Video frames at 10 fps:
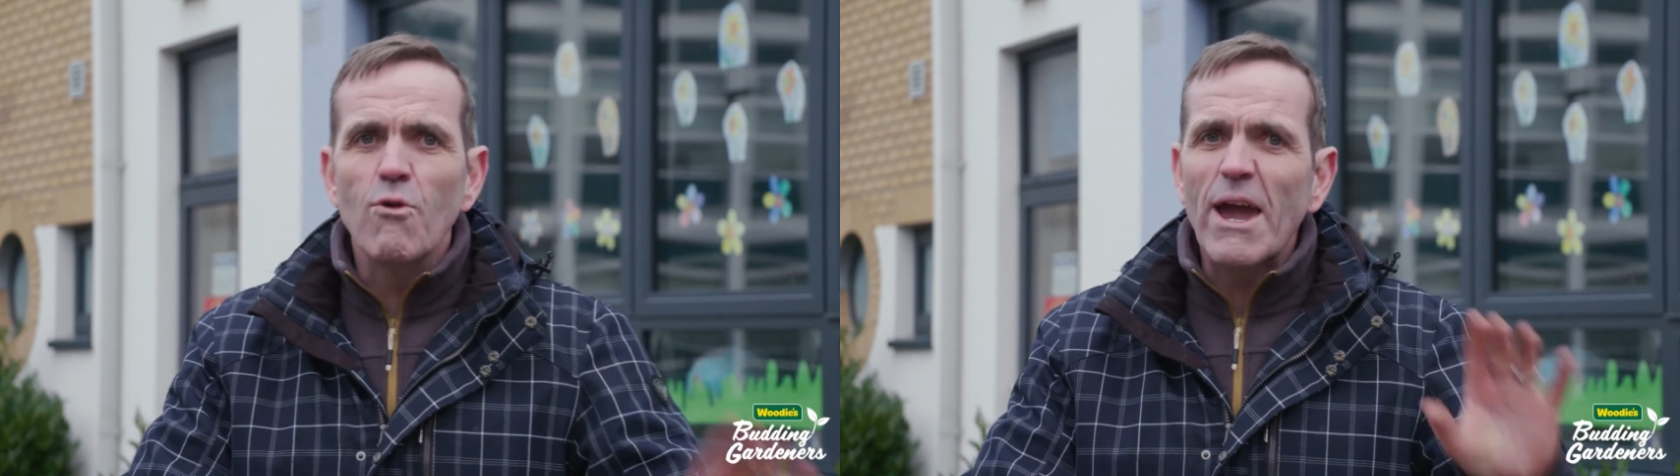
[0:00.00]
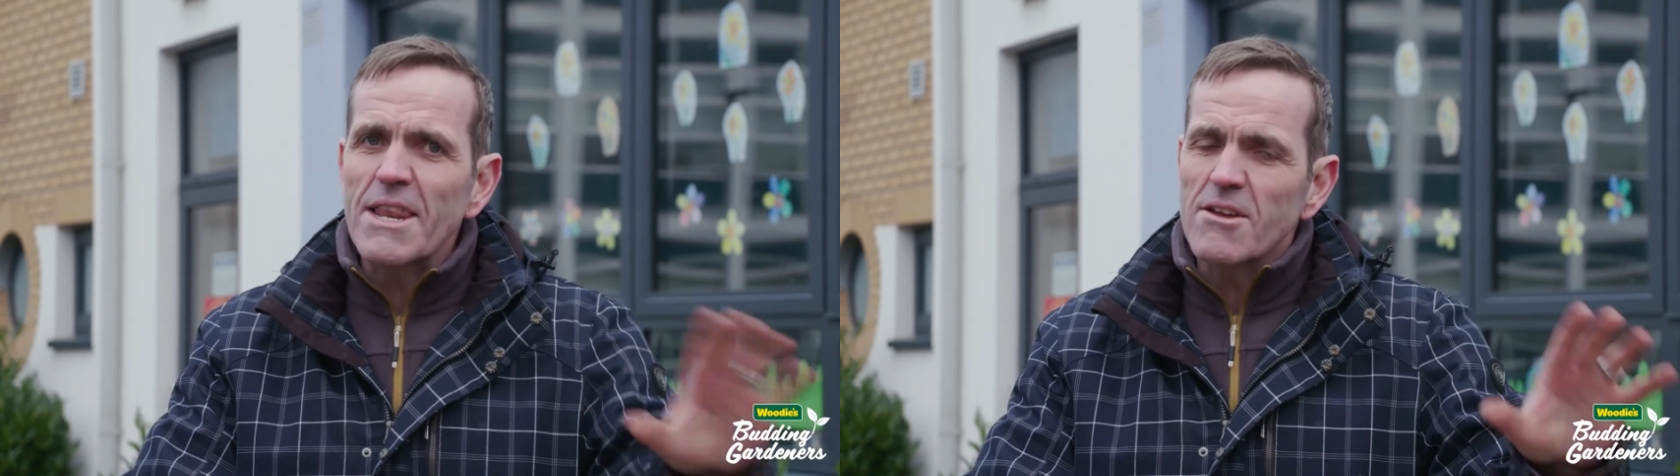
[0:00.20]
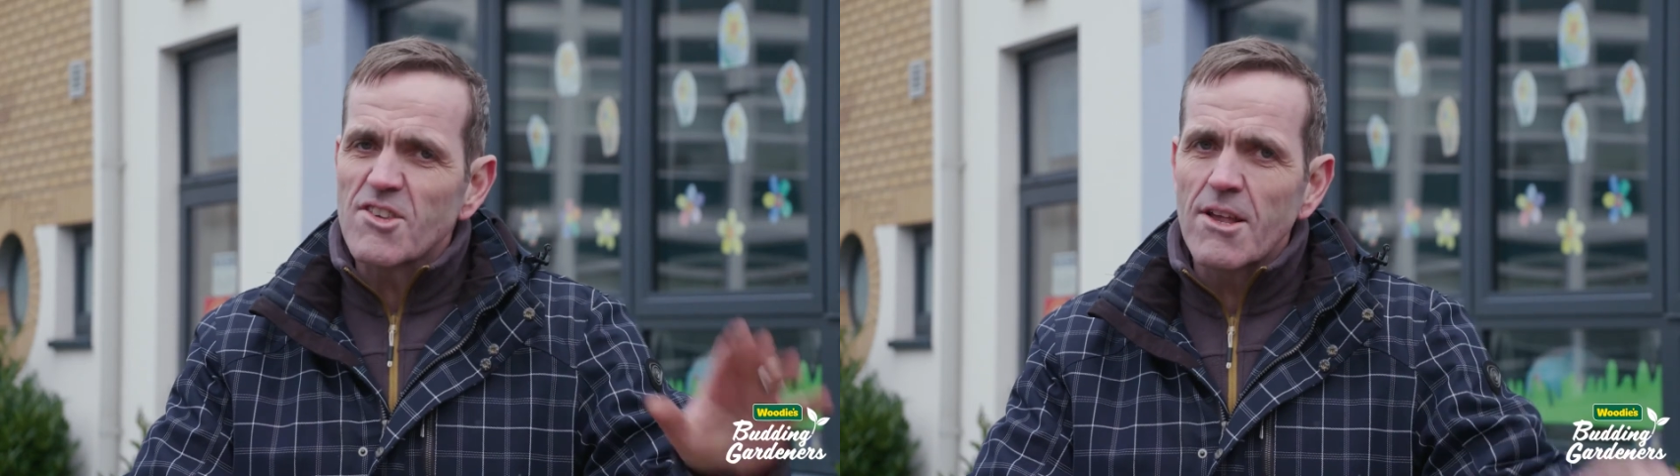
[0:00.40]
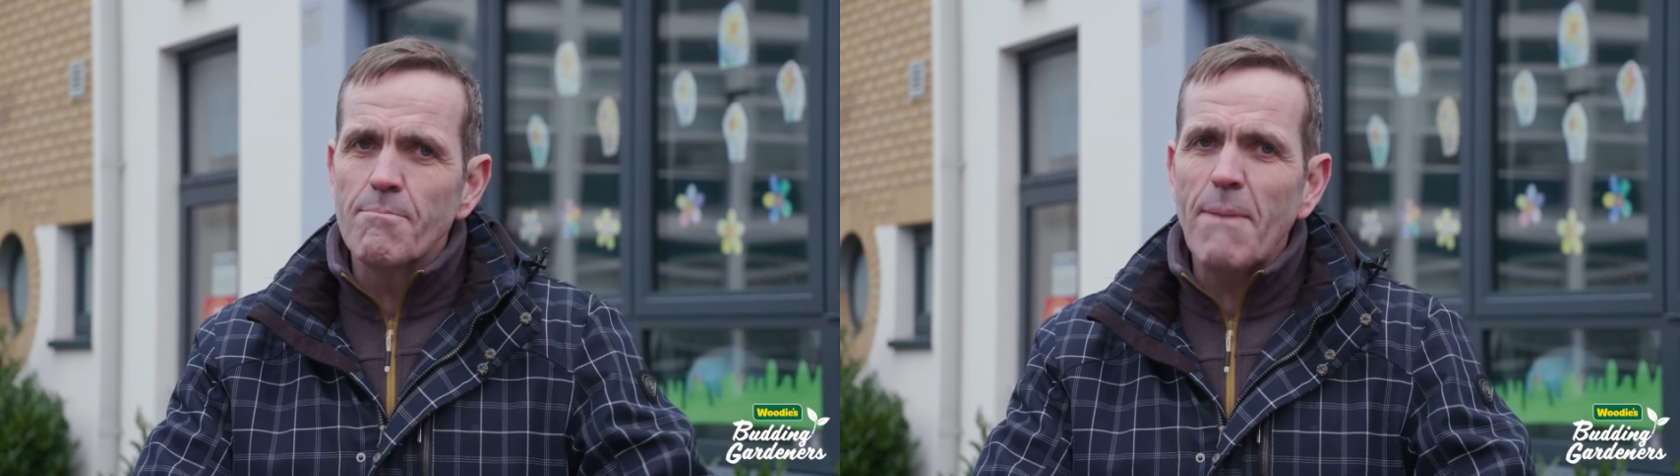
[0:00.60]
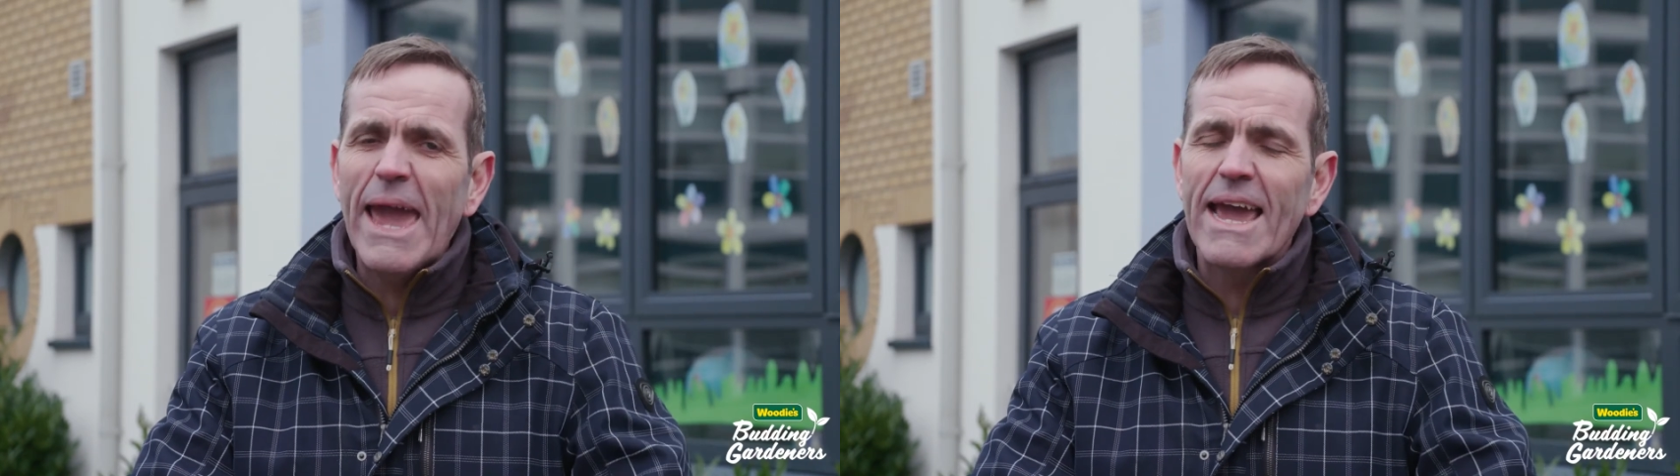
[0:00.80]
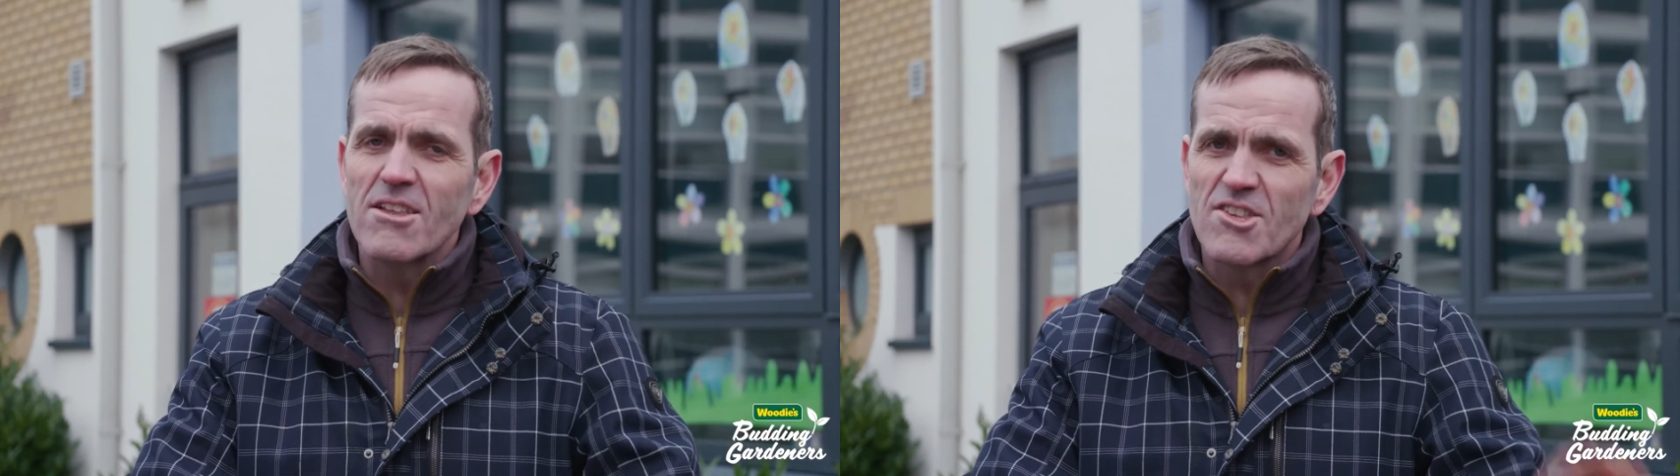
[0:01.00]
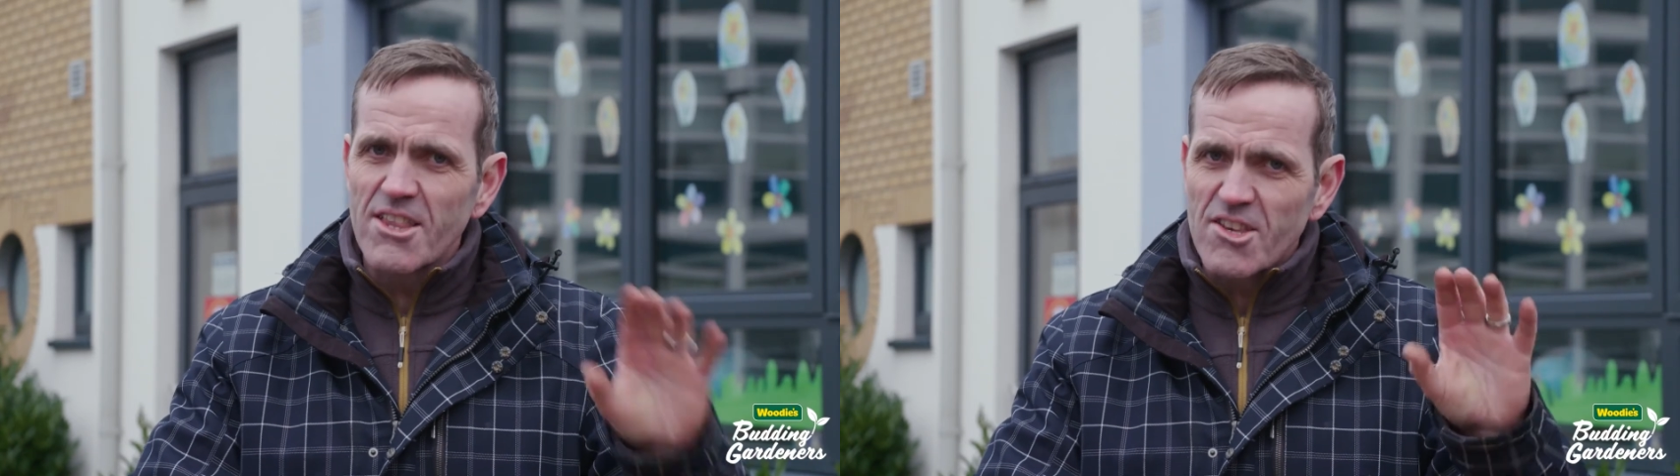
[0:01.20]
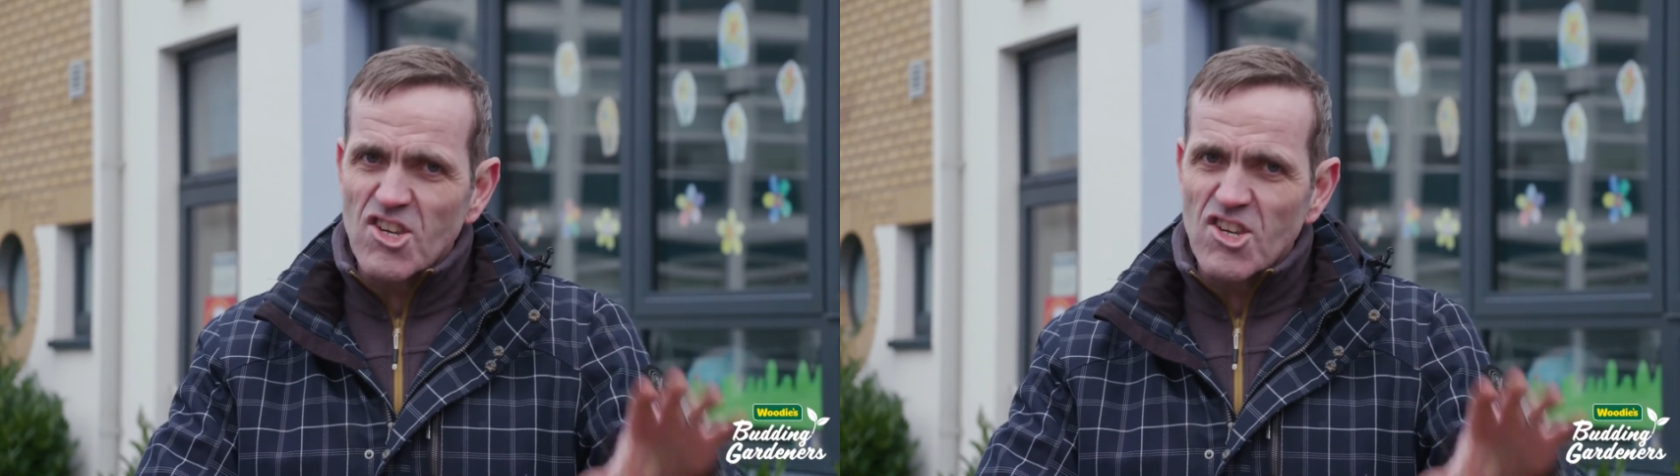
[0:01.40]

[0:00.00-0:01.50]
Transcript: wait until May, until the